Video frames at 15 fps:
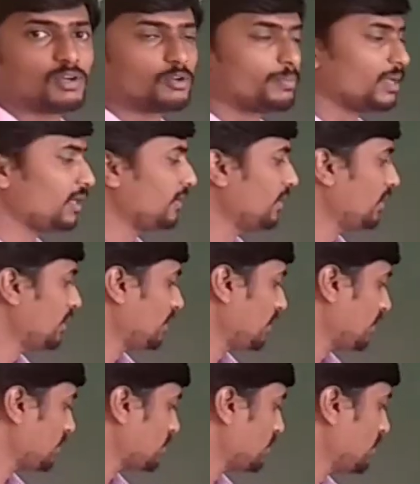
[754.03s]
to b.
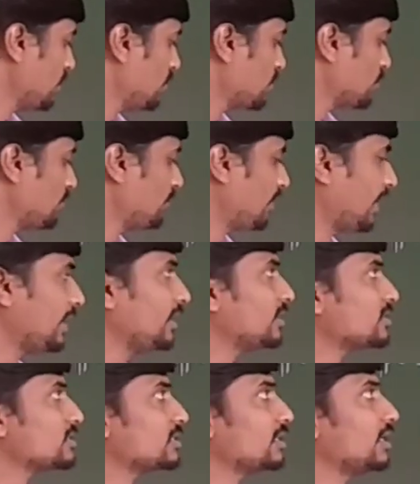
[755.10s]
Yes. So
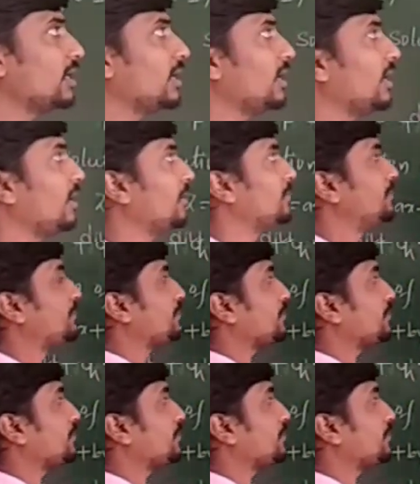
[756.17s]
minus a.